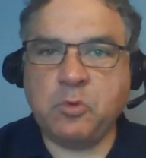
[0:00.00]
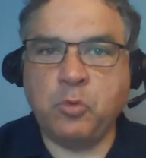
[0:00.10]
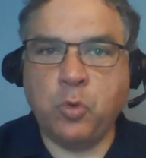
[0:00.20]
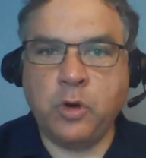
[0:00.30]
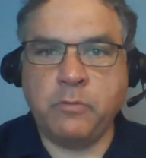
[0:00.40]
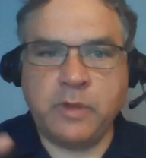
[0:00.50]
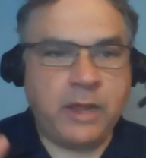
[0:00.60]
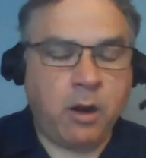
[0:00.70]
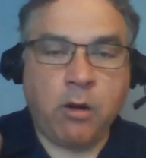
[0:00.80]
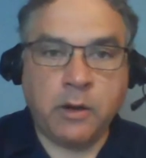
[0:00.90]
were,
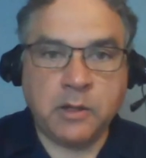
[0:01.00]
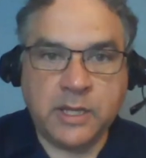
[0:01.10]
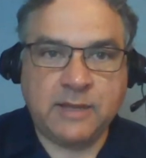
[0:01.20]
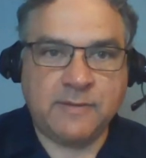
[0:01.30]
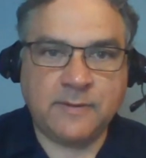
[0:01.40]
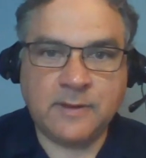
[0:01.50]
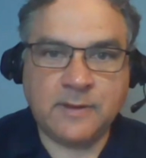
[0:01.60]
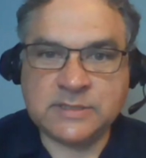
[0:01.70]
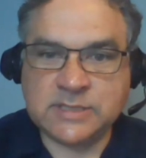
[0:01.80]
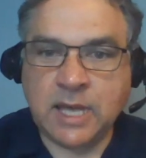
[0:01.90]
that are elite,
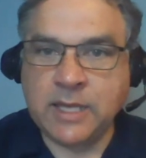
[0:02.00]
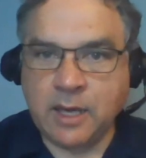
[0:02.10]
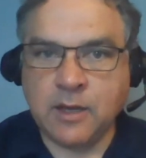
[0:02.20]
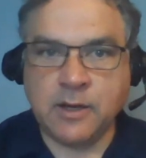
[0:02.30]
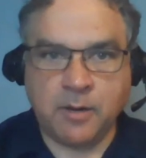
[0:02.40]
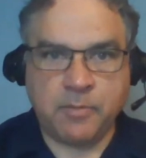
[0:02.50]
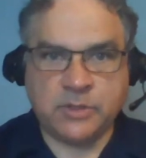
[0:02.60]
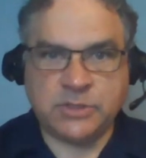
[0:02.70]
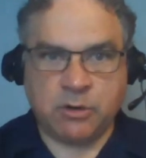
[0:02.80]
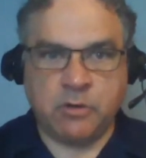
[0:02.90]
Cy Young
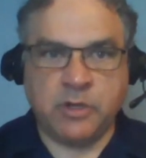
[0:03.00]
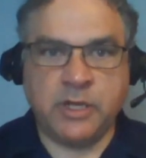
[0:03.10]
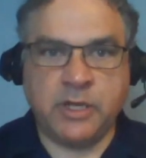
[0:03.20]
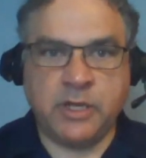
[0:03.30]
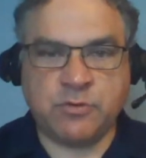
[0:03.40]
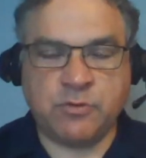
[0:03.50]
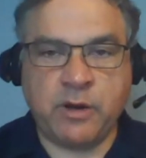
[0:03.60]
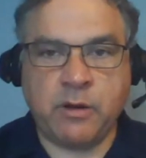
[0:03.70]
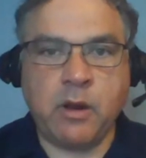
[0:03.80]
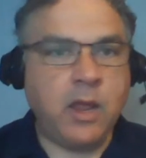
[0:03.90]
numbers early in his
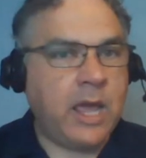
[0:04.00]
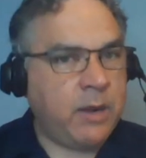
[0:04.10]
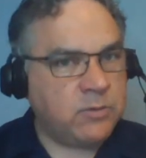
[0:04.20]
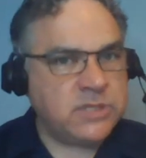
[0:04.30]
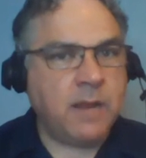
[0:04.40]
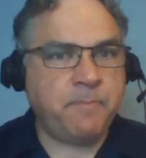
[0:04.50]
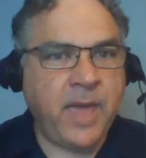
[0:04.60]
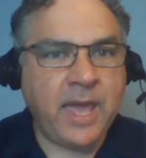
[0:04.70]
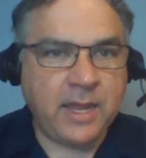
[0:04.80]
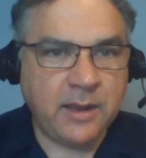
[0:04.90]
career, and was not
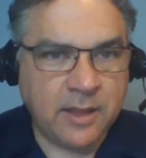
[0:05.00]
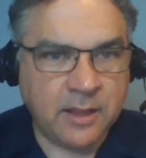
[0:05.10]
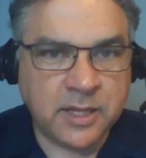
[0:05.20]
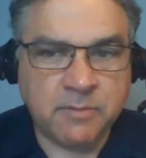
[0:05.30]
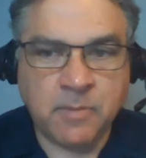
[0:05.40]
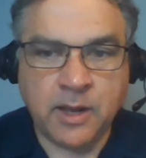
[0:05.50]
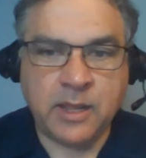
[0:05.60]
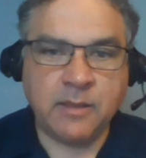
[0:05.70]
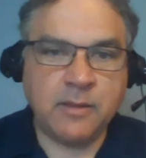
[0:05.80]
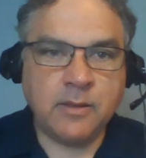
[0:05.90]
paid elite
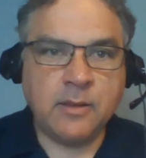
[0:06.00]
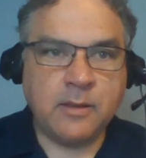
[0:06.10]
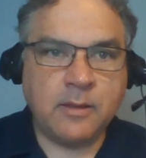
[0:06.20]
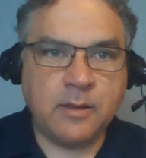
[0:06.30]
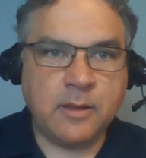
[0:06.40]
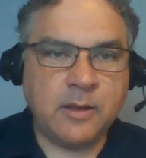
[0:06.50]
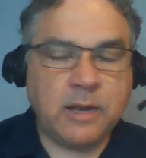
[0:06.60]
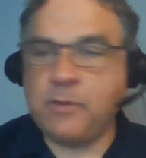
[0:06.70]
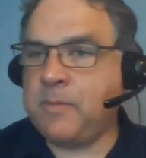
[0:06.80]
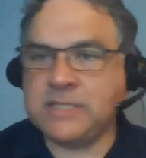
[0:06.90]
money.
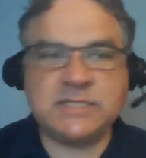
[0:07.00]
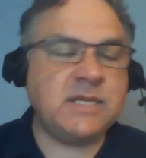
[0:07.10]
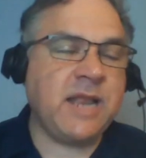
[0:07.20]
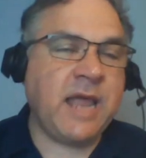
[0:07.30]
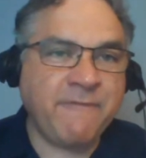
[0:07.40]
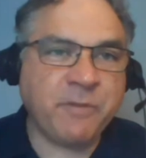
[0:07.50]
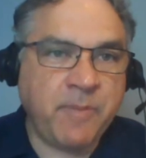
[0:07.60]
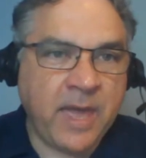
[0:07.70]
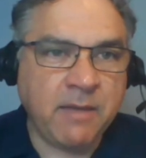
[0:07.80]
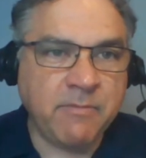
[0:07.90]
Now, the Mets didn't have to
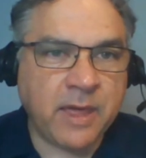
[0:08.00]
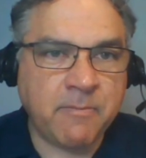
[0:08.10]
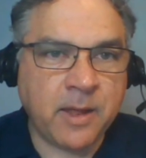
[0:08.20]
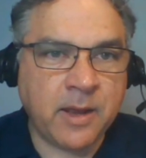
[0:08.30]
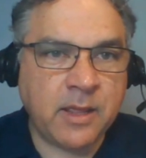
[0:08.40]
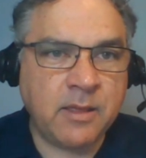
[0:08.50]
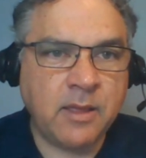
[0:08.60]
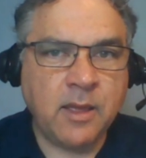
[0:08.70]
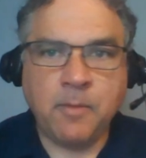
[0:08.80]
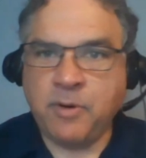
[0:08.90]
pay him that money,
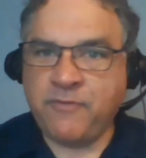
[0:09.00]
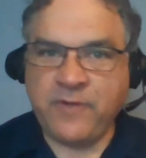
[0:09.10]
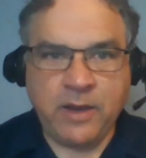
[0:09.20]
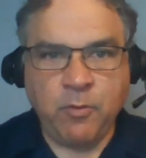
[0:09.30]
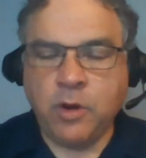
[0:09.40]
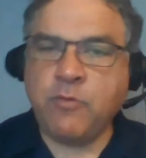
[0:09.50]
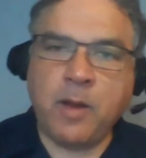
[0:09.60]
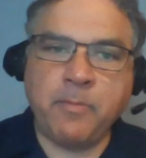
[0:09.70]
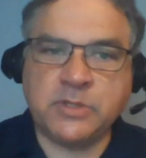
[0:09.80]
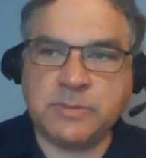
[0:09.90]
but if anyone
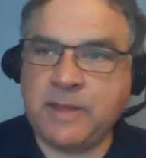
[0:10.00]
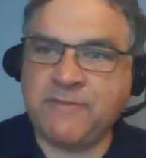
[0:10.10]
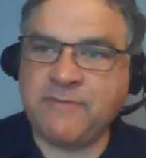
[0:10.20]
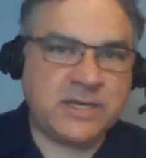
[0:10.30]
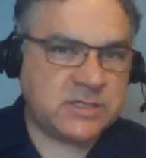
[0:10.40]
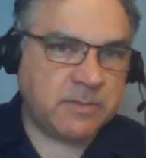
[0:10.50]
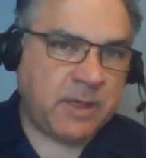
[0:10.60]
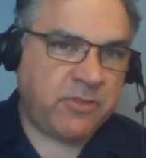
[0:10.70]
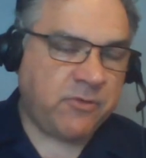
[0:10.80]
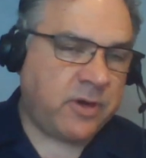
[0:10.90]
grumbles about the fact he's going
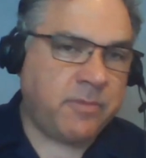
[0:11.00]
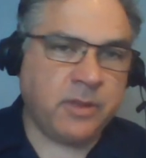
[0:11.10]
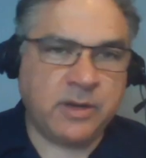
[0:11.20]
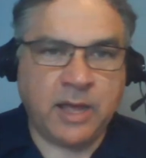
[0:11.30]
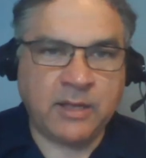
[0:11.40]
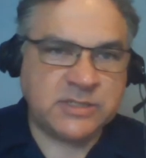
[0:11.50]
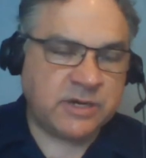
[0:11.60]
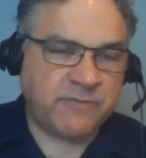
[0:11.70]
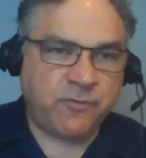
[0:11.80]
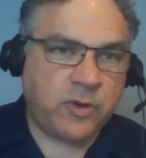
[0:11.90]
to make $30 million
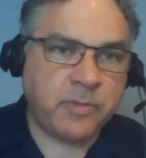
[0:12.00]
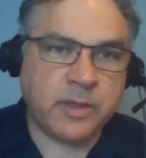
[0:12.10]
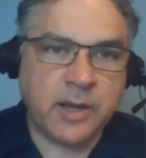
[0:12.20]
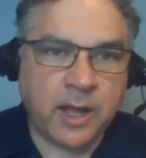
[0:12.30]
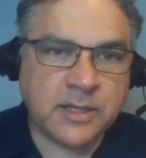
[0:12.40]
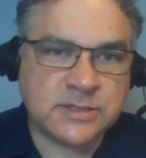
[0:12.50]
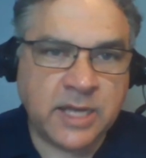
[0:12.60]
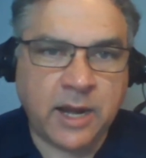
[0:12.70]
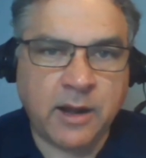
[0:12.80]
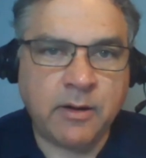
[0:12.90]
here, $40 million
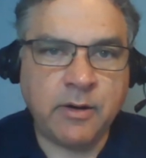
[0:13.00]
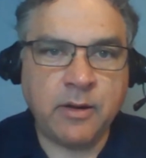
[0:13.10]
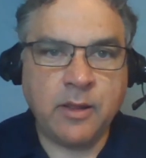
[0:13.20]
there,